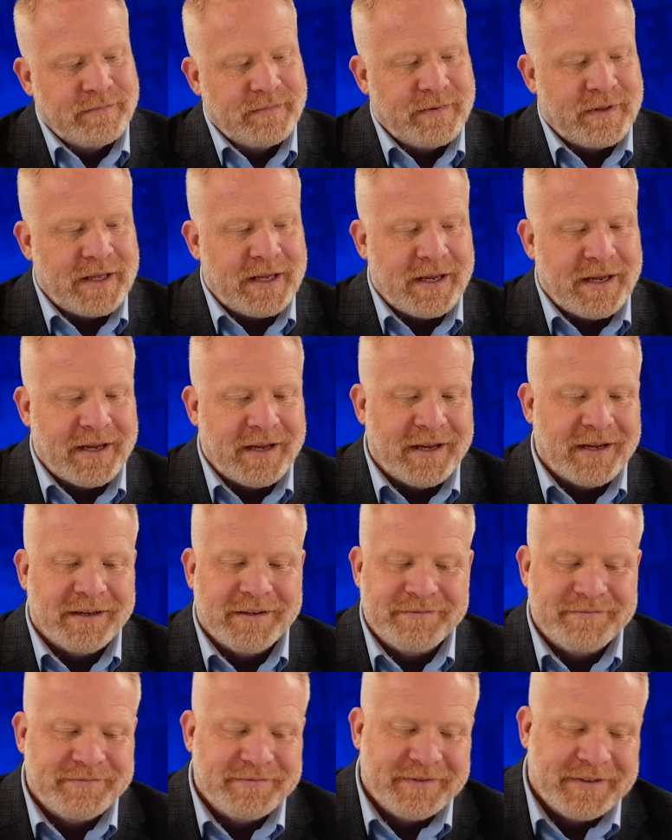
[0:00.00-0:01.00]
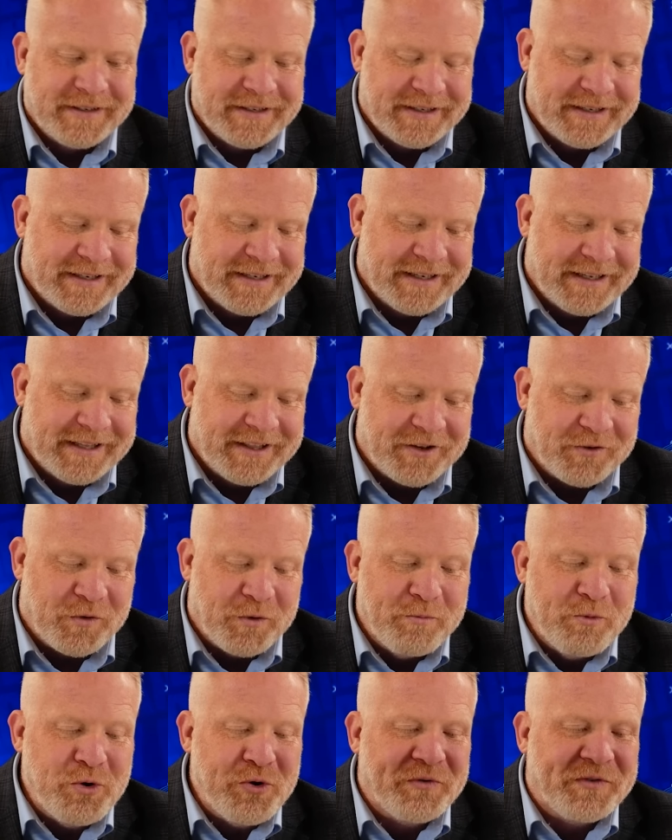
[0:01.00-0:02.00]
the, the
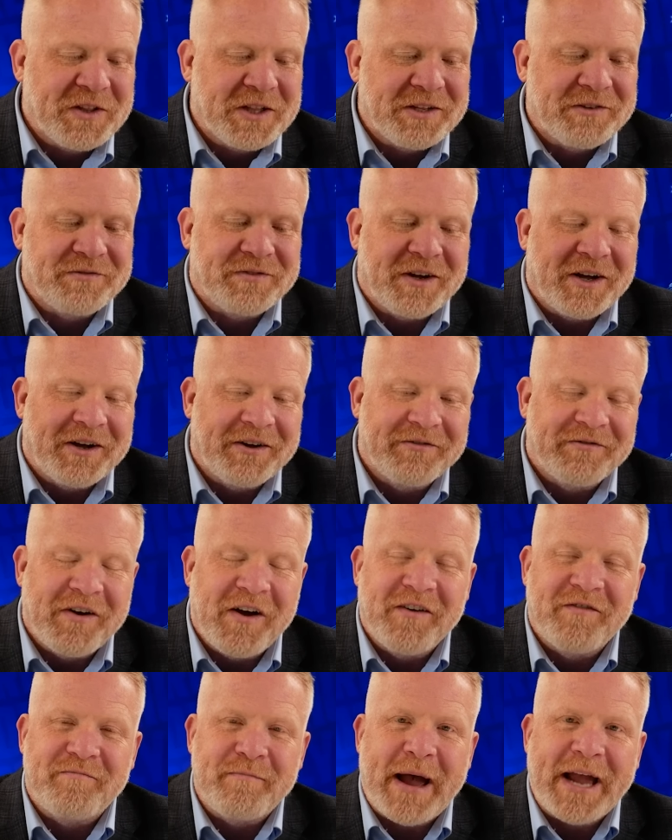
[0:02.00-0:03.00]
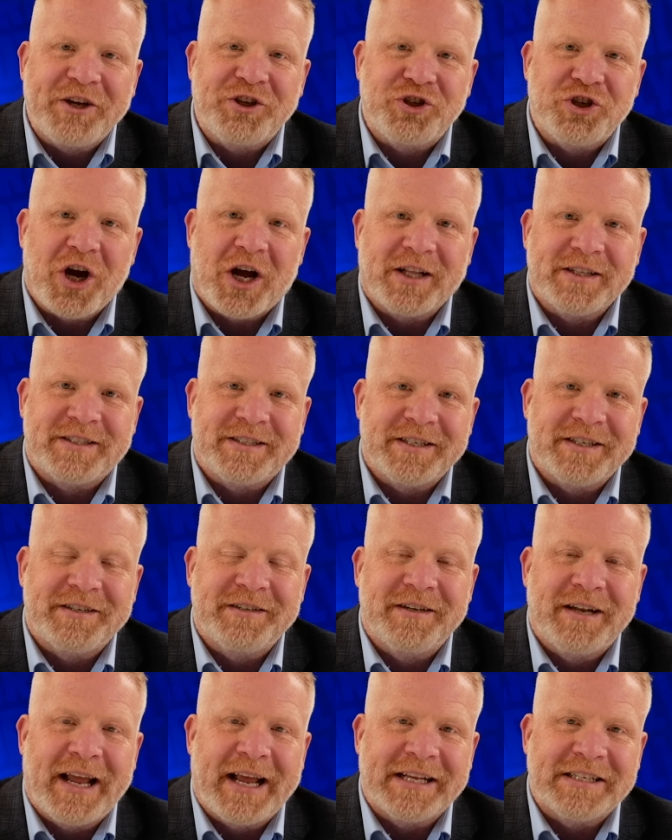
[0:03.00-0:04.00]
removal of, of, of Mike
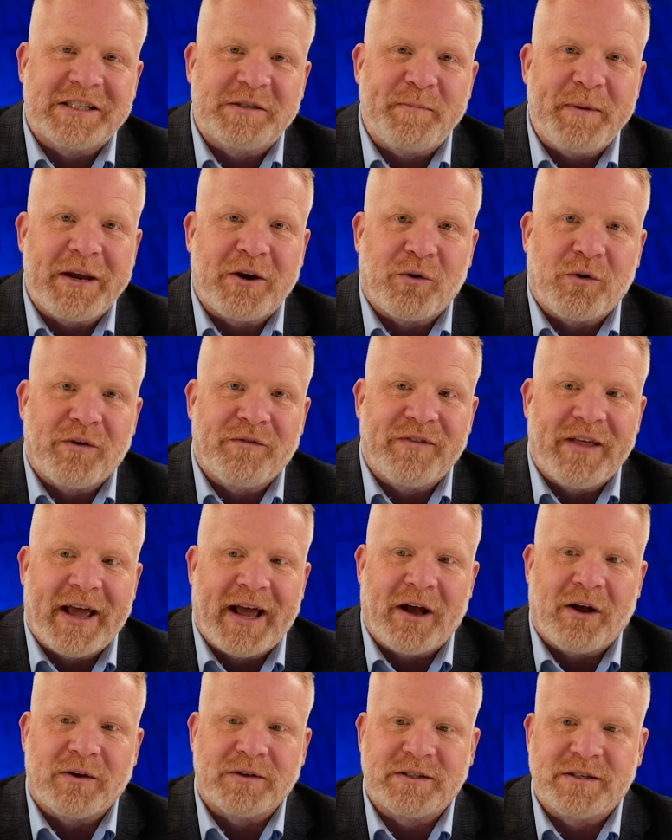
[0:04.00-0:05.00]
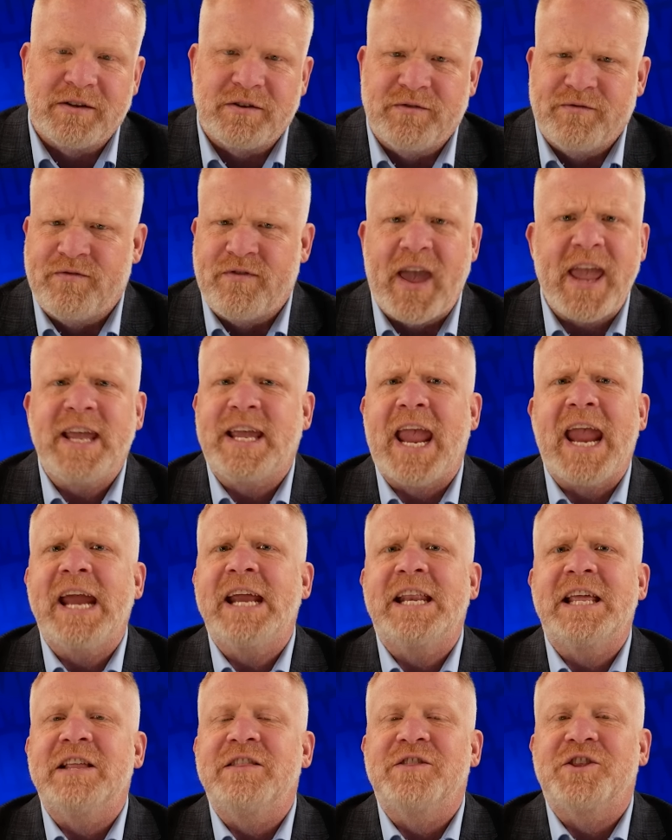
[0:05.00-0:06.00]
Johnson as Speaker of the House,
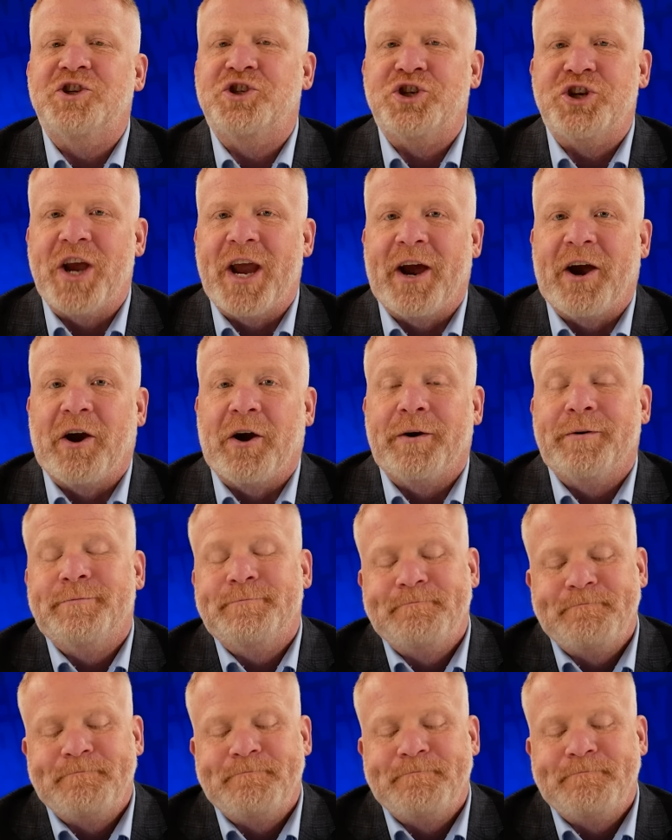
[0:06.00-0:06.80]
vacating the chair.